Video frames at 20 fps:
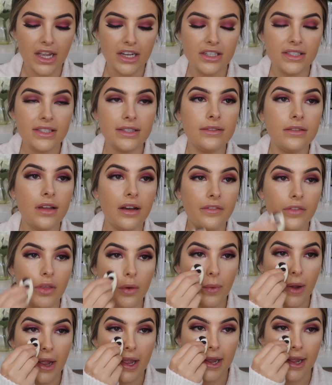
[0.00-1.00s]
I just love
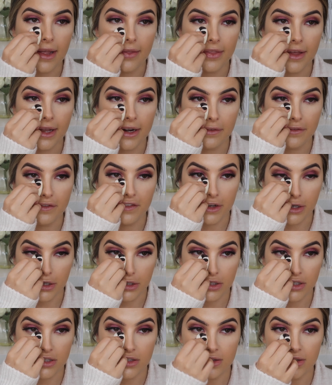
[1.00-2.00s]
the way that it
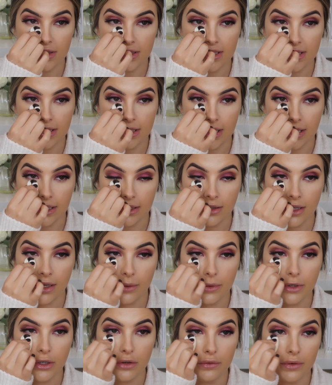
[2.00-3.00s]
finishes on the skin,
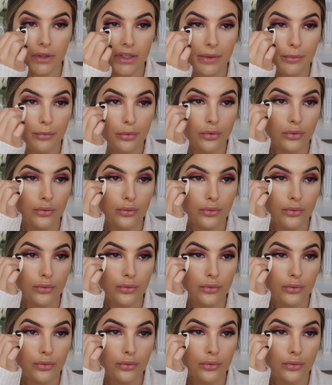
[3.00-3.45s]
like when you really